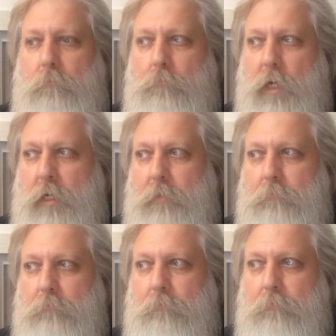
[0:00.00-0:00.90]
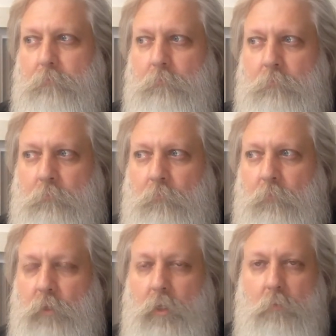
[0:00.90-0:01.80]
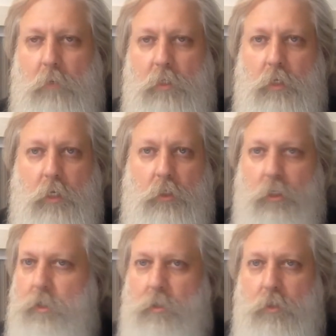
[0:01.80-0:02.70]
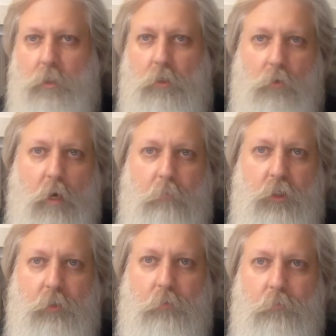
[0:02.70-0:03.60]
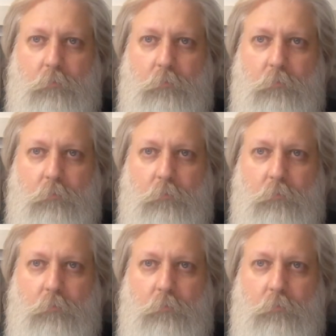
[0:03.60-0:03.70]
But the mustache is just a crapshoot.